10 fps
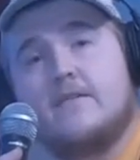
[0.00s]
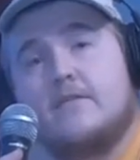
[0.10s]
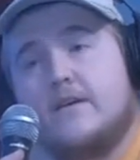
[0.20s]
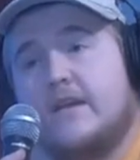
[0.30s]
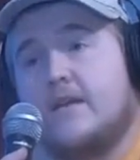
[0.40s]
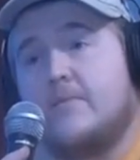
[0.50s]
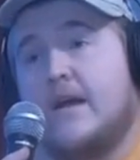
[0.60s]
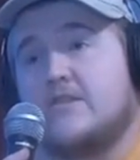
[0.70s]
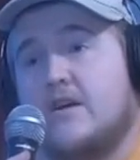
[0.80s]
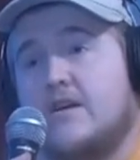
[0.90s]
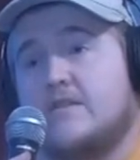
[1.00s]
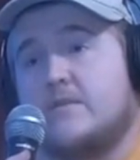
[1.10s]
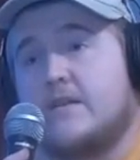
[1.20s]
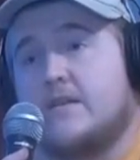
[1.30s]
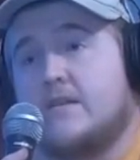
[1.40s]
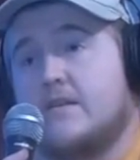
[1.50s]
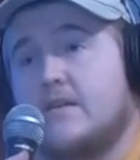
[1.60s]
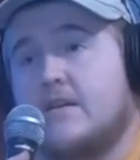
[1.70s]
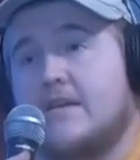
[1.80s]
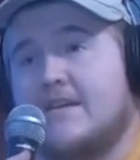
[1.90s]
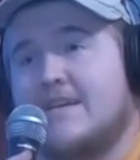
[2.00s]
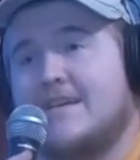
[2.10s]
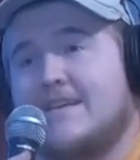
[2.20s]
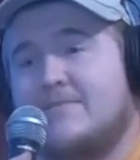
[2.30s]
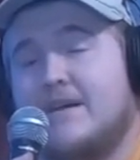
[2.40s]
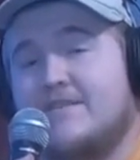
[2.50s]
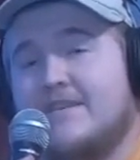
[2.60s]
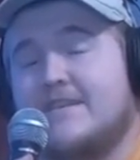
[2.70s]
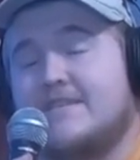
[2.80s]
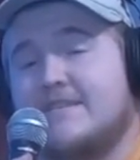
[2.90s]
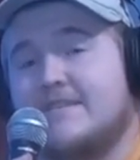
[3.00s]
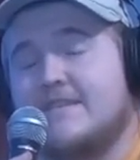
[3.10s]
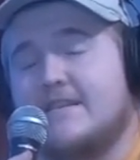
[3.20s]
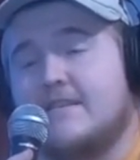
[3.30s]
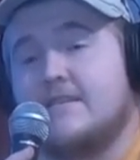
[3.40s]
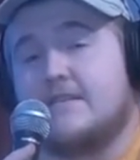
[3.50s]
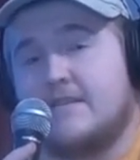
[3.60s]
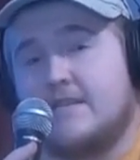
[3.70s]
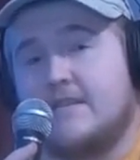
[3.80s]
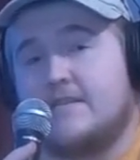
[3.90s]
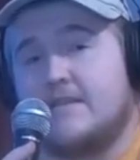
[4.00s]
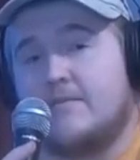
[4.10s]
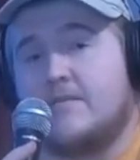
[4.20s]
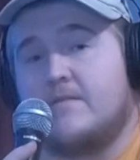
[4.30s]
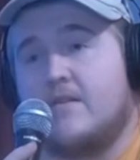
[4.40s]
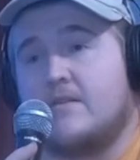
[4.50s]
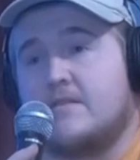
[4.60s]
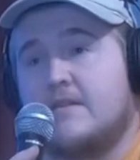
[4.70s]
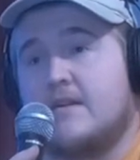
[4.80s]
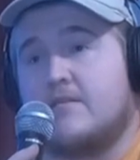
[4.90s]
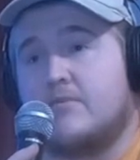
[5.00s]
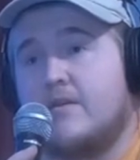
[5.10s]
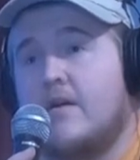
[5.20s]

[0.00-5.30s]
well, he hit a patch of ice with the hit a patch of ice, and uh, He slipped and fell on his tea kettle pretty